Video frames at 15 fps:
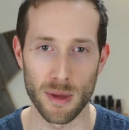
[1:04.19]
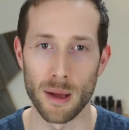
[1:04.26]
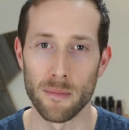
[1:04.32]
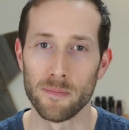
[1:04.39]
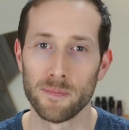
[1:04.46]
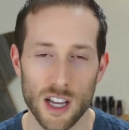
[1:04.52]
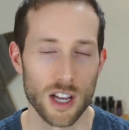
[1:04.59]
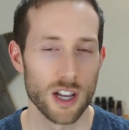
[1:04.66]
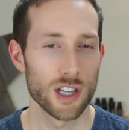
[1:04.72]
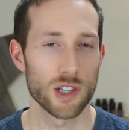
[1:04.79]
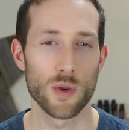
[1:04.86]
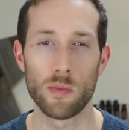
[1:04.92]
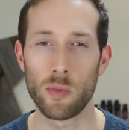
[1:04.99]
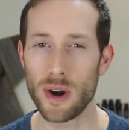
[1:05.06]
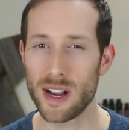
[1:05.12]
him.
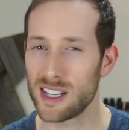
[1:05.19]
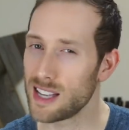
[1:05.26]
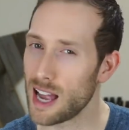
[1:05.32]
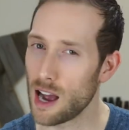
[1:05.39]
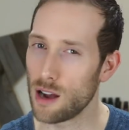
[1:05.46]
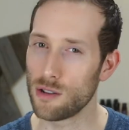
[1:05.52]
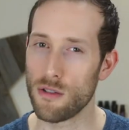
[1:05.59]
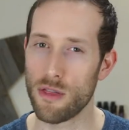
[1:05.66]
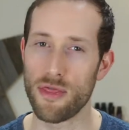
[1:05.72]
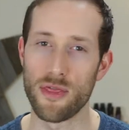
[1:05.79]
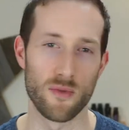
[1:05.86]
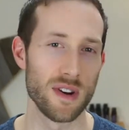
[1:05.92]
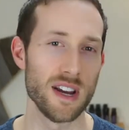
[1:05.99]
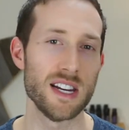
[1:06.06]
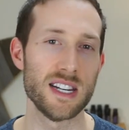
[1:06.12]
So he breaks down
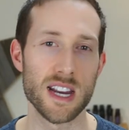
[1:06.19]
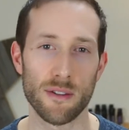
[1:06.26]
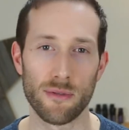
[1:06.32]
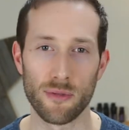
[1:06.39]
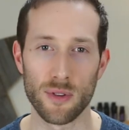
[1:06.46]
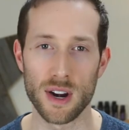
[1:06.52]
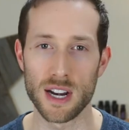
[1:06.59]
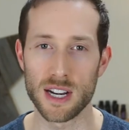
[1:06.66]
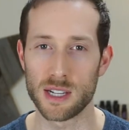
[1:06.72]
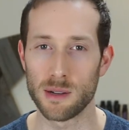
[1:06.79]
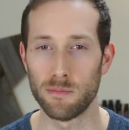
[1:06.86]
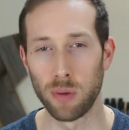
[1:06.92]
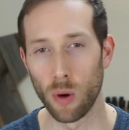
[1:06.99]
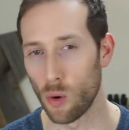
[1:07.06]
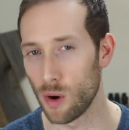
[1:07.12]
three different
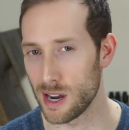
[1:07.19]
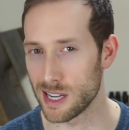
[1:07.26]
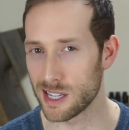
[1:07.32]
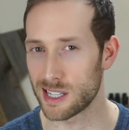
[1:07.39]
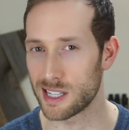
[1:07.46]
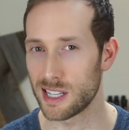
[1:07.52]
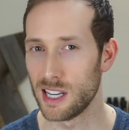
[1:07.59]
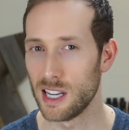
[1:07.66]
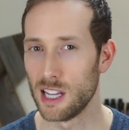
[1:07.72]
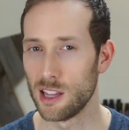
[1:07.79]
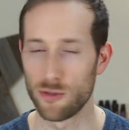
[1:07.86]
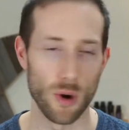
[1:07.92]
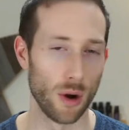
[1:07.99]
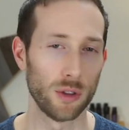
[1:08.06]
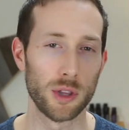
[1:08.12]
points
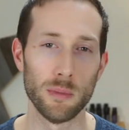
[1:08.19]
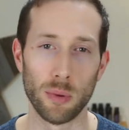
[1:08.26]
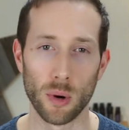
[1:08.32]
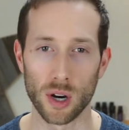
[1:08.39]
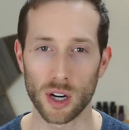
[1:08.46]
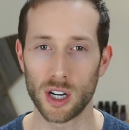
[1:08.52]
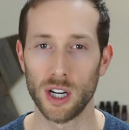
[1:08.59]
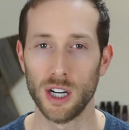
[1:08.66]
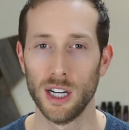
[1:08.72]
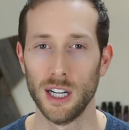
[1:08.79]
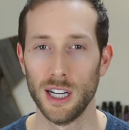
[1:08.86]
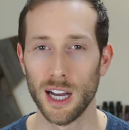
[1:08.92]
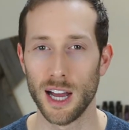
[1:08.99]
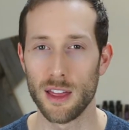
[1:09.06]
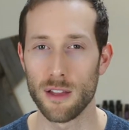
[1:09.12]
throughout the book.
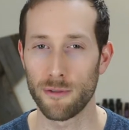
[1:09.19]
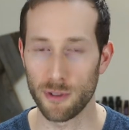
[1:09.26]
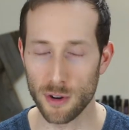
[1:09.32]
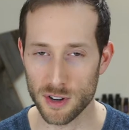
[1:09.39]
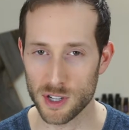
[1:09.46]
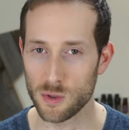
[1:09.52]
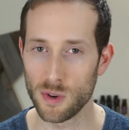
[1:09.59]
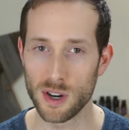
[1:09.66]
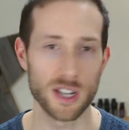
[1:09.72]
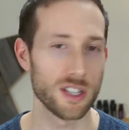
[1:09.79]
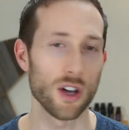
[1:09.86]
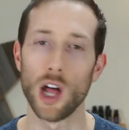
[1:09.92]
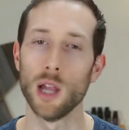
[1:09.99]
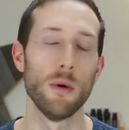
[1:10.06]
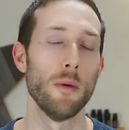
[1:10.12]
And the first one is
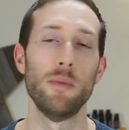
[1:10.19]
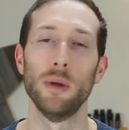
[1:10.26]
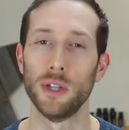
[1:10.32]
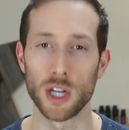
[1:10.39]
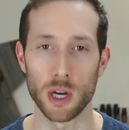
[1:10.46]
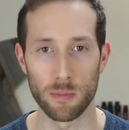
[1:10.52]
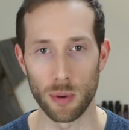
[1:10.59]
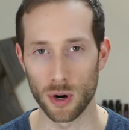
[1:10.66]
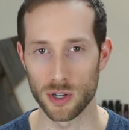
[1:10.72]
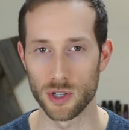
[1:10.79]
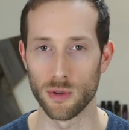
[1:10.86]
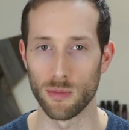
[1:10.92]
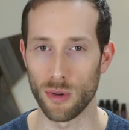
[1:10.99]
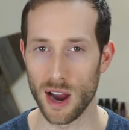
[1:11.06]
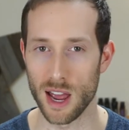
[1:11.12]
all about building your
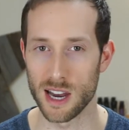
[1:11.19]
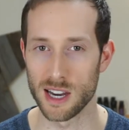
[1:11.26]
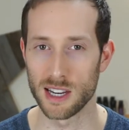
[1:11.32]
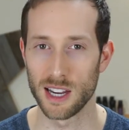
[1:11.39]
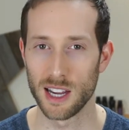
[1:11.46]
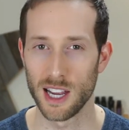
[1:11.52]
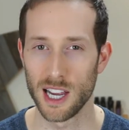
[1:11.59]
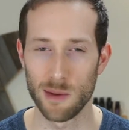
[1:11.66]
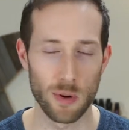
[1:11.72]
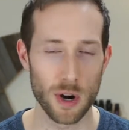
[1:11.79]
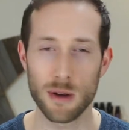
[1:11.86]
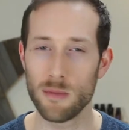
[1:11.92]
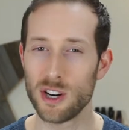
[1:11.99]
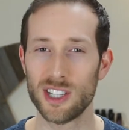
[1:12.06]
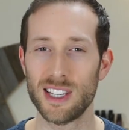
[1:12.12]
personal brand. It
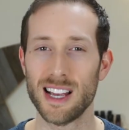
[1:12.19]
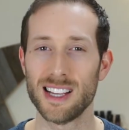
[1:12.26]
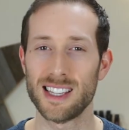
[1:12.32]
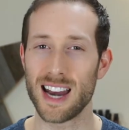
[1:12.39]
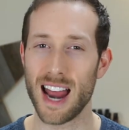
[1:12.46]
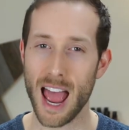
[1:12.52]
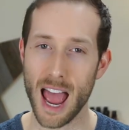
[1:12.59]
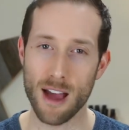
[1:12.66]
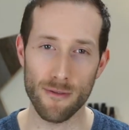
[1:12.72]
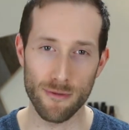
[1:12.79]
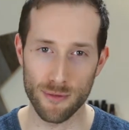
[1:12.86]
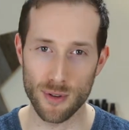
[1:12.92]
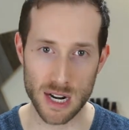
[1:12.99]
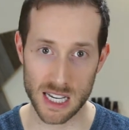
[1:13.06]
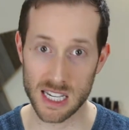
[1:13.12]
pretty much says that
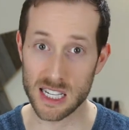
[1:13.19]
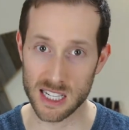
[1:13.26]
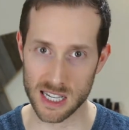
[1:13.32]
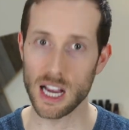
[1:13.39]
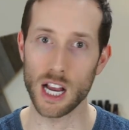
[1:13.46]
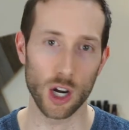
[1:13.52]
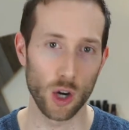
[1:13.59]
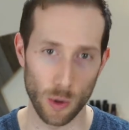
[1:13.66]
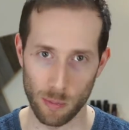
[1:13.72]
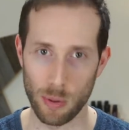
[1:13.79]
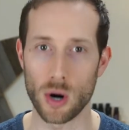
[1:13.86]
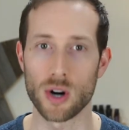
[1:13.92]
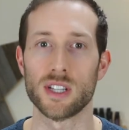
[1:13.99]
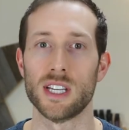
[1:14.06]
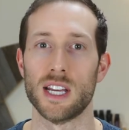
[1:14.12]
every single
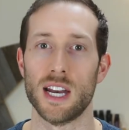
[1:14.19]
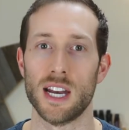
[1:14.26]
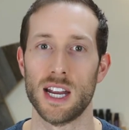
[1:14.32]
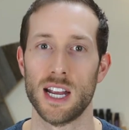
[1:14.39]
person,